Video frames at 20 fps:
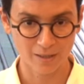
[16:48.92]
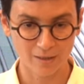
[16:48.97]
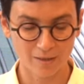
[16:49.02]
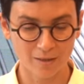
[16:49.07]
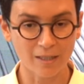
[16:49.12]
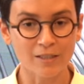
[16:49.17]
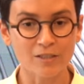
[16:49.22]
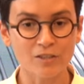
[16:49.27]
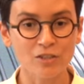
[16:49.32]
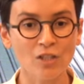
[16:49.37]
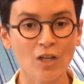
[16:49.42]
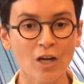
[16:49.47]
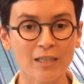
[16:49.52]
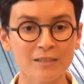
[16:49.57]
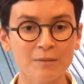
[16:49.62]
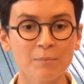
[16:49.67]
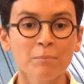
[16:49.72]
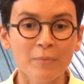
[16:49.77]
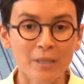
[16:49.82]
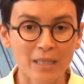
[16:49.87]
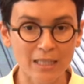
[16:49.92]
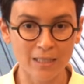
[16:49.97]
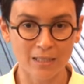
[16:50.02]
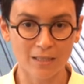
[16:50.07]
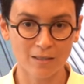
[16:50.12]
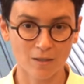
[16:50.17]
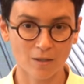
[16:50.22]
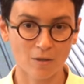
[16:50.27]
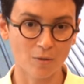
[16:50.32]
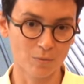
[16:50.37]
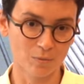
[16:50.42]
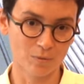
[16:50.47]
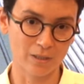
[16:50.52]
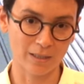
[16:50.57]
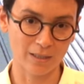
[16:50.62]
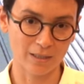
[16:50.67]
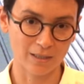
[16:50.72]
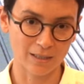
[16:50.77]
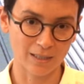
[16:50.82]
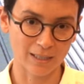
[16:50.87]
There's not me
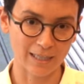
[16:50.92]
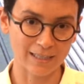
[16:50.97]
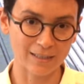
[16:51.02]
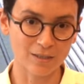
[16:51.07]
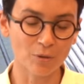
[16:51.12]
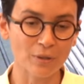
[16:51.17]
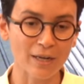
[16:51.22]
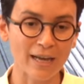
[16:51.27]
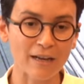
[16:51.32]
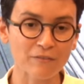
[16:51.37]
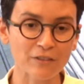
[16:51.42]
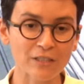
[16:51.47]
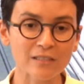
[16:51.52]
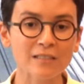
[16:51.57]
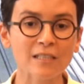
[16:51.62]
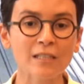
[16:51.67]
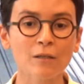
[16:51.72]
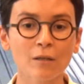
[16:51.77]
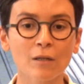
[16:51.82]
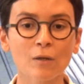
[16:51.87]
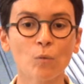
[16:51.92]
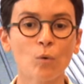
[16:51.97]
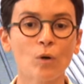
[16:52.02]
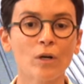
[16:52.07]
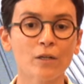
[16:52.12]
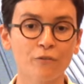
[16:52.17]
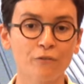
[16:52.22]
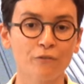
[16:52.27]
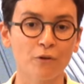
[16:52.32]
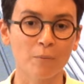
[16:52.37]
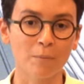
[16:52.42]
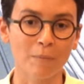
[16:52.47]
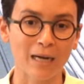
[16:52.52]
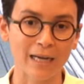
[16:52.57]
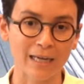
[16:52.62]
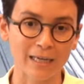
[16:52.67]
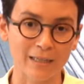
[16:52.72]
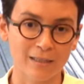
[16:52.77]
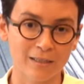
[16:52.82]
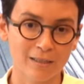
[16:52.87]
only. I don't have the singular word for
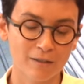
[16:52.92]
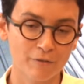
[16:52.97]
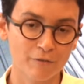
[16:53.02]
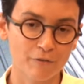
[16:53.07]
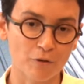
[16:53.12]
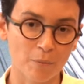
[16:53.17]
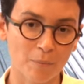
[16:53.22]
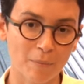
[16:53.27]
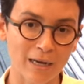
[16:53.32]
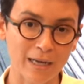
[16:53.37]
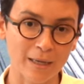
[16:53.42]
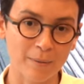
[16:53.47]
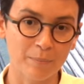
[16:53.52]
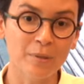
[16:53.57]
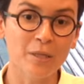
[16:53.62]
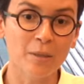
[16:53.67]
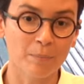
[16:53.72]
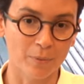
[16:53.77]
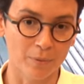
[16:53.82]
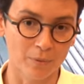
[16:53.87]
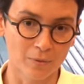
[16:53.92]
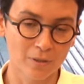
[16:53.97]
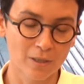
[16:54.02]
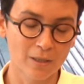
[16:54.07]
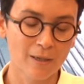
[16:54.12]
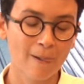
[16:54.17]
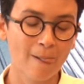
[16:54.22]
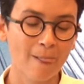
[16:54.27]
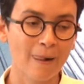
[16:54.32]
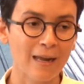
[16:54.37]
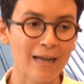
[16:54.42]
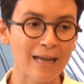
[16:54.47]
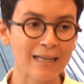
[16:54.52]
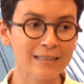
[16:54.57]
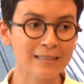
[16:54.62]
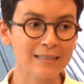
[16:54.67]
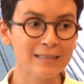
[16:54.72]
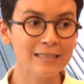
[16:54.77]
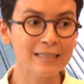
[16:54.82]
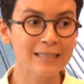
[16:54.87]
my, for my people.
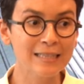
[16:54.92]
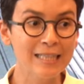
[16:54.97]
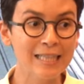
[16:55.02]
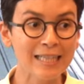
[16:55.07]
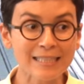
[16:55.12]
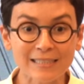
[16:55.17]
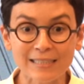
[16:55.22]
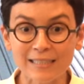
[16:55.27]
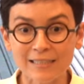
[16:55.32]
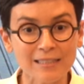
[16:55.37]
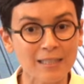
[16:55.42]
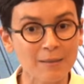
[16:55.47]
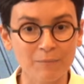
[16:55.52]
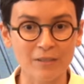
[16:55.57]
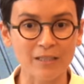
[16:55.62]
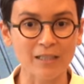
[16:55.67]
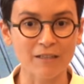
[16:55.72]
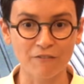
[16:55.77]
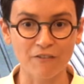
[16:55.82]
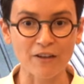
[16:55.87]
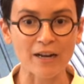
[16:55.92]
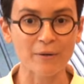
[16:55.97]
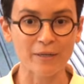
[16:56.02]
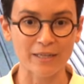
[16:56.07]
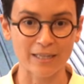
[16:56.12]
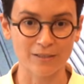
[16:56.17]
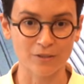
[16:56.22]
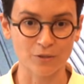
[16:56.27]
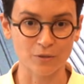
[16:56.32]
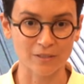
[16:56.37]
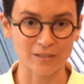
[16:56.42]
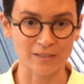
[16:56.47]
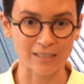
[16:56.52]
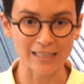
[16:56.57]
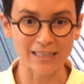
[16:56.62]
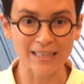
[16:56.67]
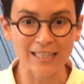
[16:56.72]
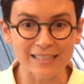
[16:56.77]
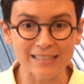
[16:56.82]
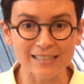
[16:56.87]
And this is something very
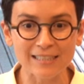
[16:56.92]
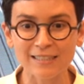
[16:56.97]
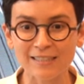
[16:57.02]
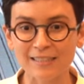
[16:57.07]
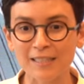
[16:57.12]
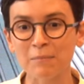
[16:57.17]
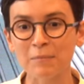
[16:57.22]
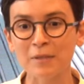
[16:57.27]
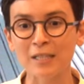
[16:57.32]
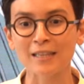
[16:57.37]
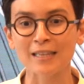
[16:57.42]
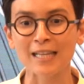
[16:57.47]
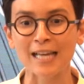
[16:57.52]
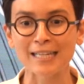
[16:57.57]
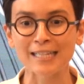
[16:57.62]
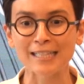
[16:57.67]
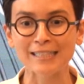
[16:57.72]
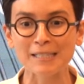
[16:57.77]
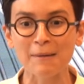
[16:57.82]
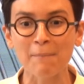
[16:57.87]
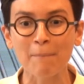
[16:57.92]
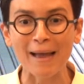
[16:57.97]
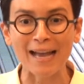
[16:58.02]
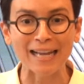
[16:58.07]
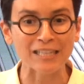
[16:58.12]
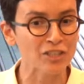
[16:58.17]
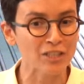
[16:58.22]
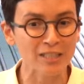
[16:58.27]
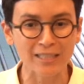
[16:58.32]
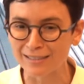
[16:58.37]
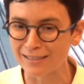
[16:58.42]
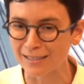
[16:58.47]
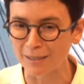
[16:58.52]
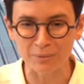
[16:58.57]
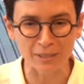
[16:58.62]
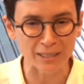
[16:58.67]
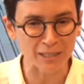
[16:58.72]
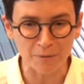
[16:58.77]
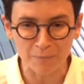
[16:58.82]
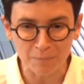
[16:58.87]
interesting. This is something that is imagining
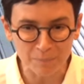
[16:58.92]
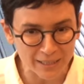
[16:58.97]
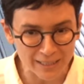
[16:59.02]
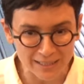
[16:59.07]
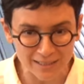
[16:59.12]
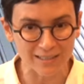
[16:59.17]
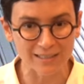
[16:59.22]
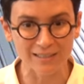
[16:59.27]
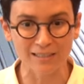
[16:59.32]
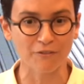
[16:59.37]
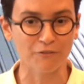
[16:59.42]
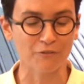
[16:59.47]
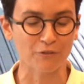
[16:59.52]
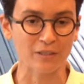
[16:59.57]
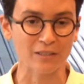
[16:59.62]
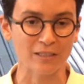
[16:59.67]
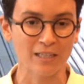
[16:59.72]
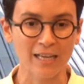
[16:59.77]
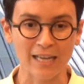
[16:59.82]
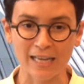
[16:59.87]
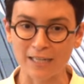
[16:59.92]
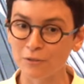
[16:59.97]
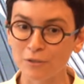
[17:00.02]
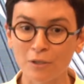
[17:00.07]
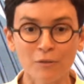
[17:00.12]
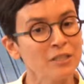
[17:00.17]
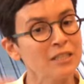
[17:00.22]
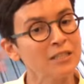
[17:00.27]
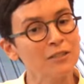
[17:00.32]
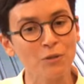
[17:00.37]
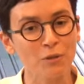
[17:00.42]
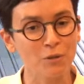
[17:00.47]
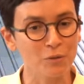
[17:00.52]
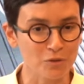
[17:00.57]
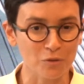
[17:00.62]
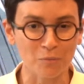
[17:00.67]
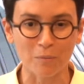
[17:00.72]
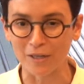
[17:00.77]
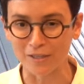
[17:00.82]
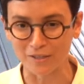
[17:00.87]
something completely different. And you don't need to go
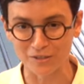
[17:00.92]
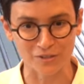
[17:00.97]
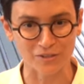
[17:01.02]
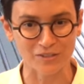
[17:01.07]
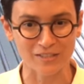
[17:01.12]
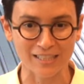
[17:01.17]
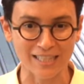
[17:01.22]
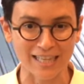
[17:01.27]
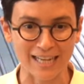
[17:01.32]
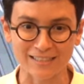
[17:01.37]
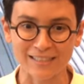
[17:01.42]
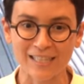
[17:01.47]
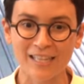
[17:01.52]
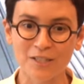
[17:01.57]
to Mars to see that.